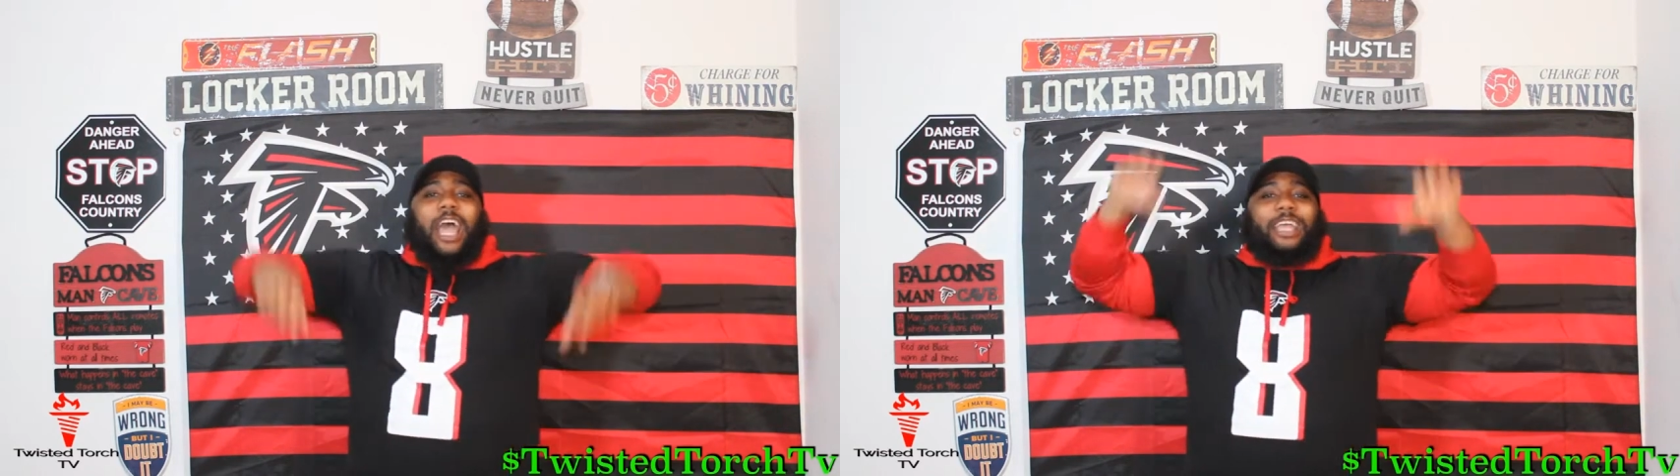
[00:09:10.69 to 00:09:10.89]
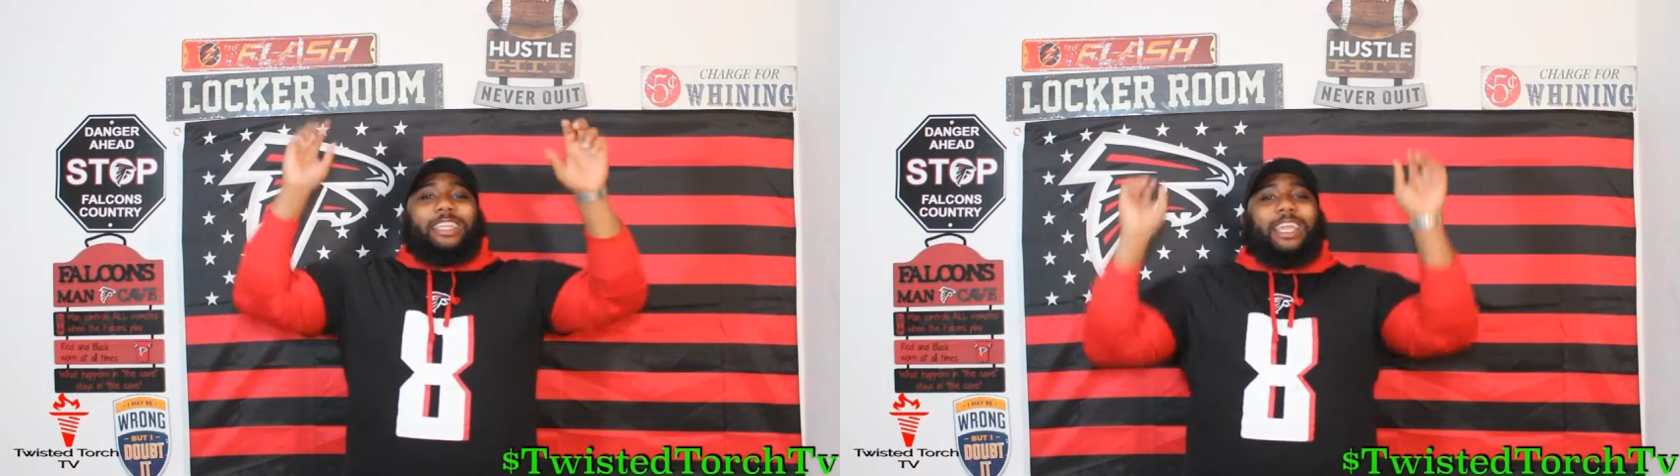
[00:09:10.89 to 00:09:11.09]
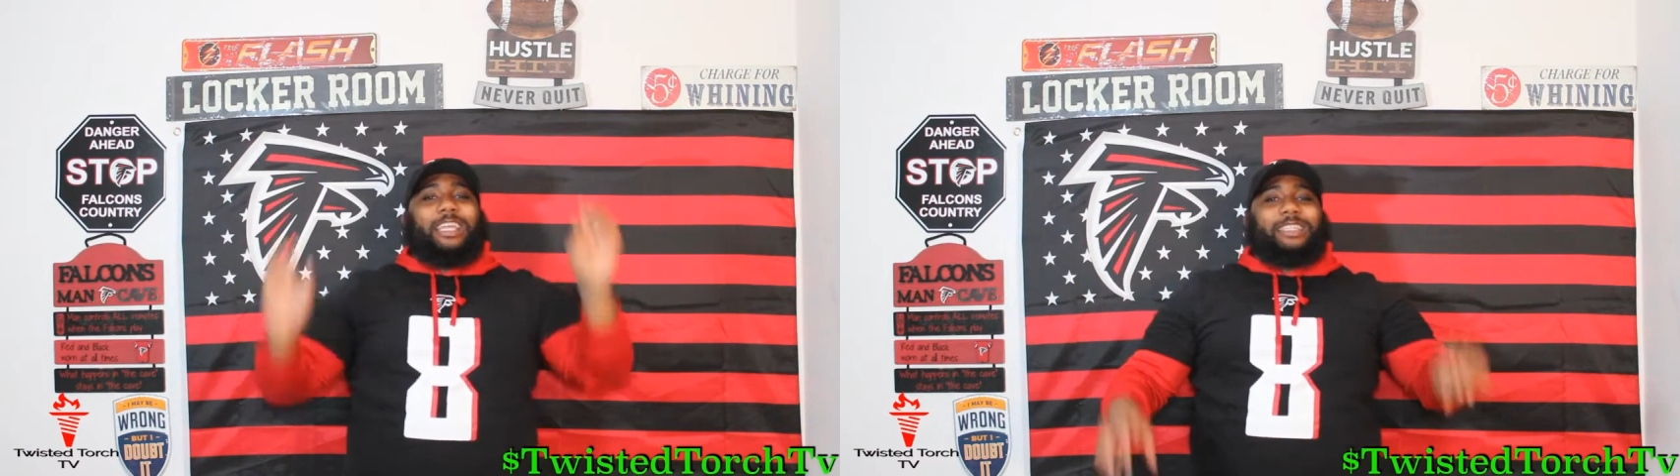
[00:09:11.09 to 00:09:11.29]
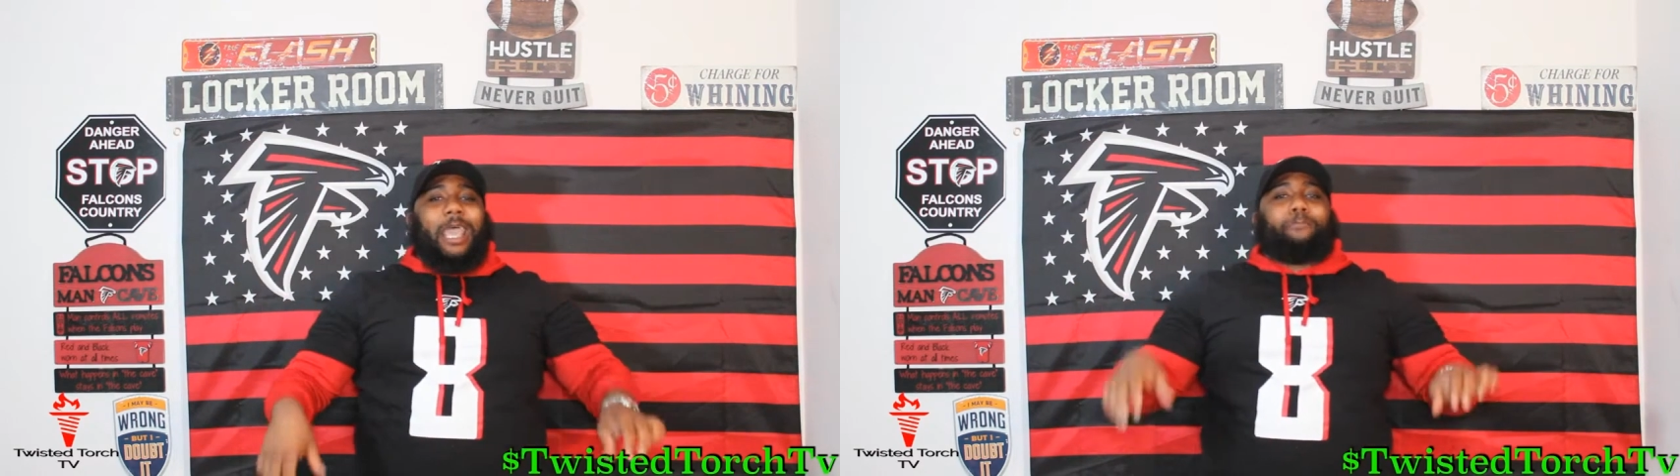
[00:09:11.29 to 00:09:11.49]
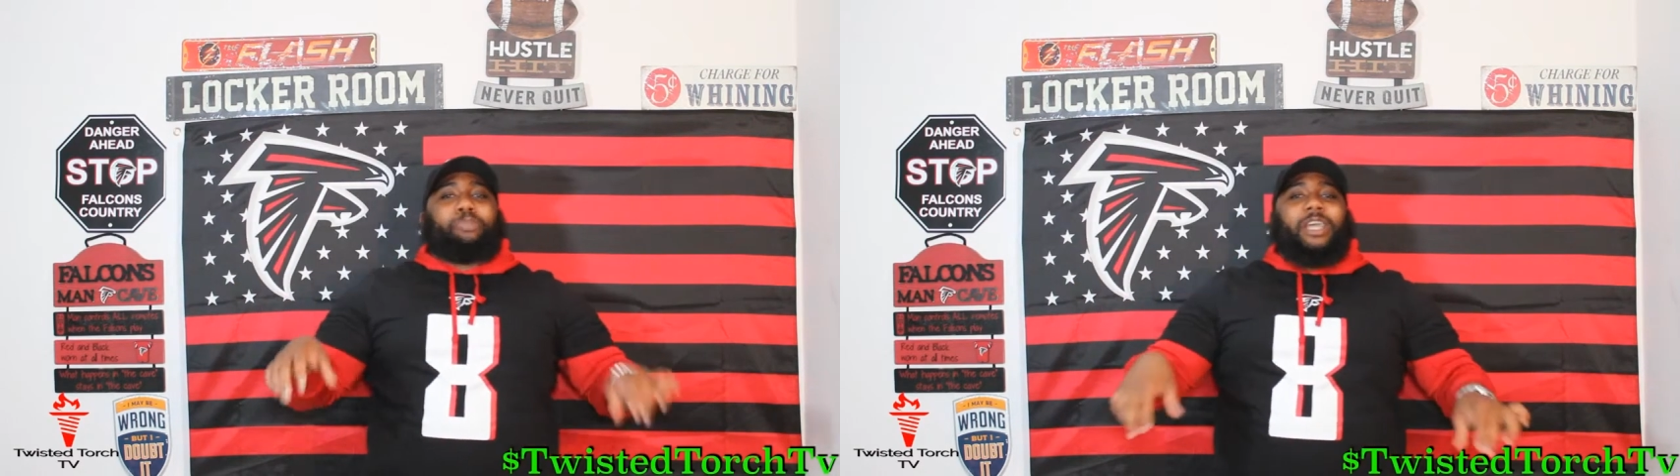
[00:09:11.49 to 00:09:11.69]
I need
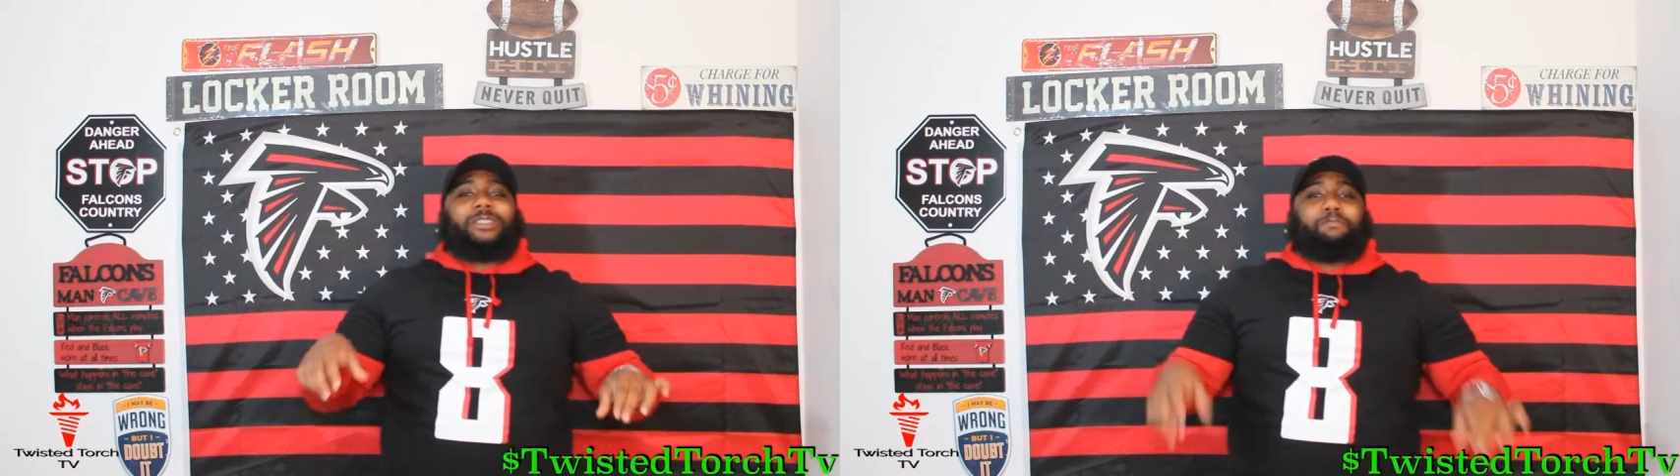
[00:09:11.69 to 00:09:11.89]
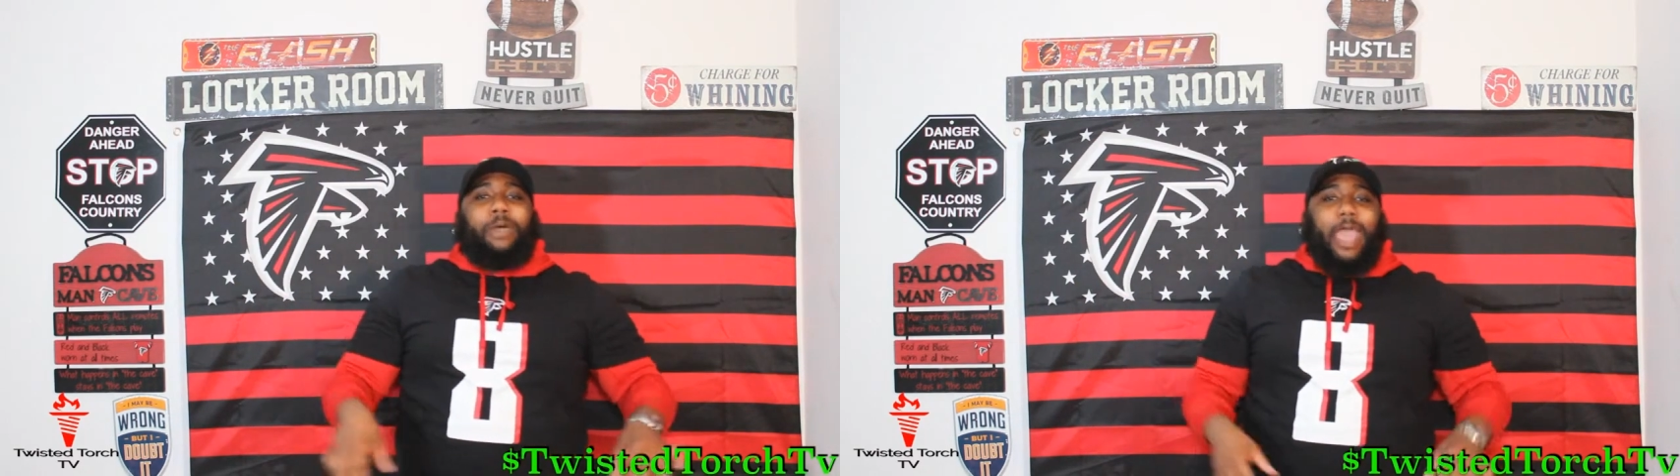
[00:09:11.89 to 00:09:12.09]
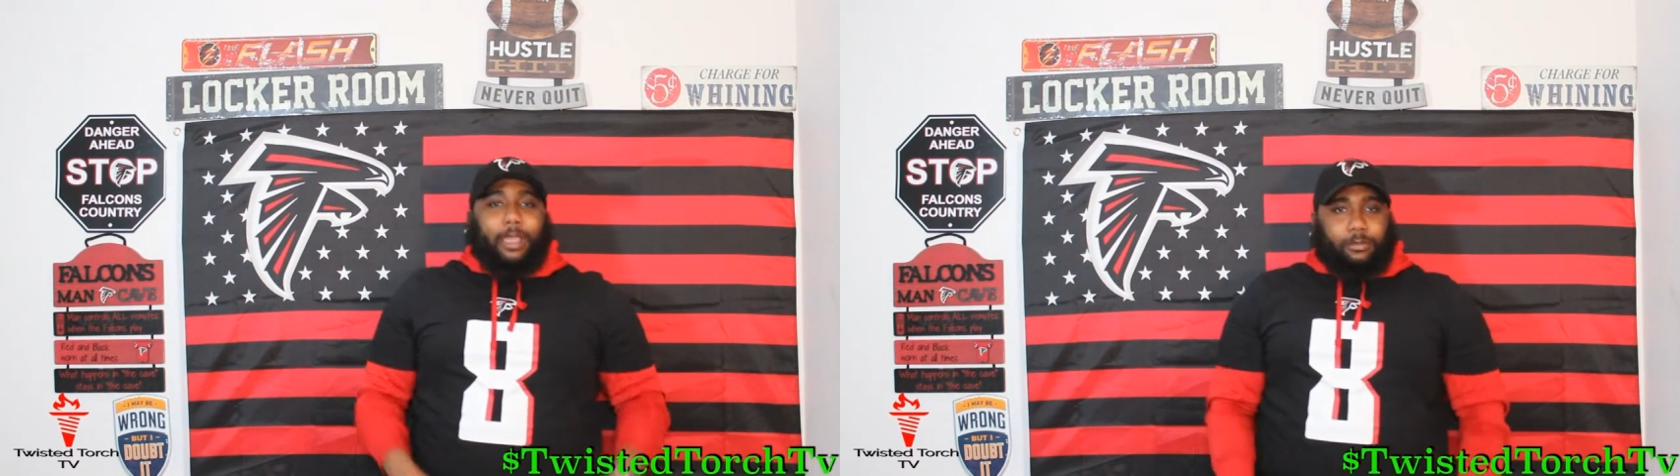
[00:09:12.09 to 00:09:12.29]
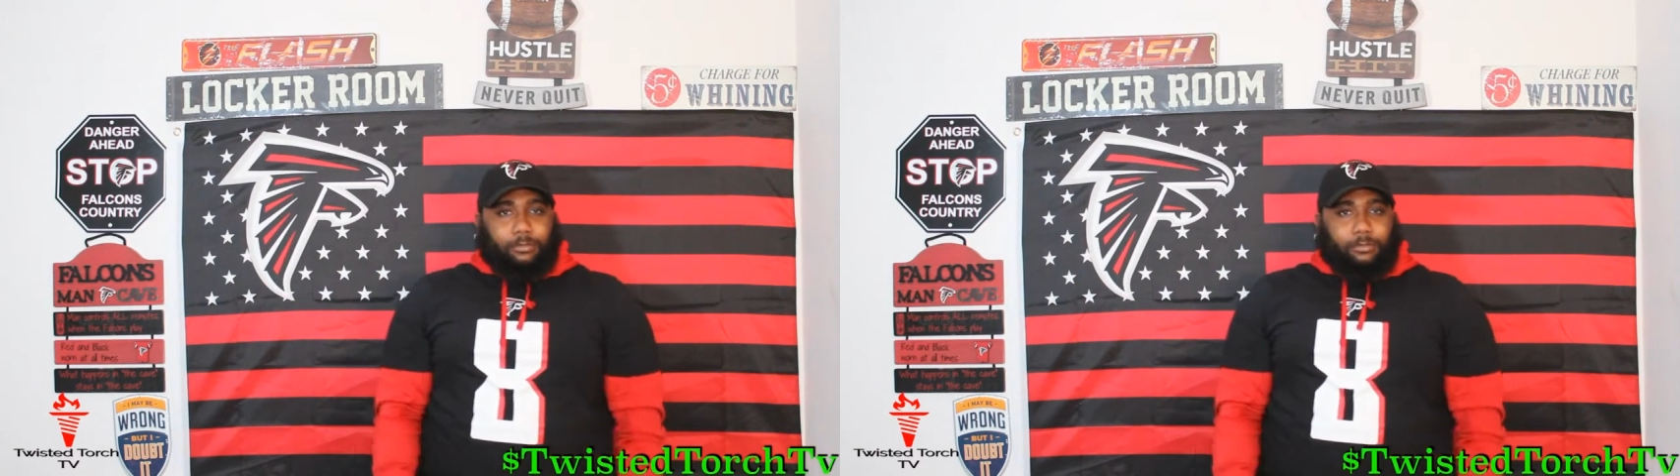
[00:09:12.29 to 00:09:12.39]
that pitch back.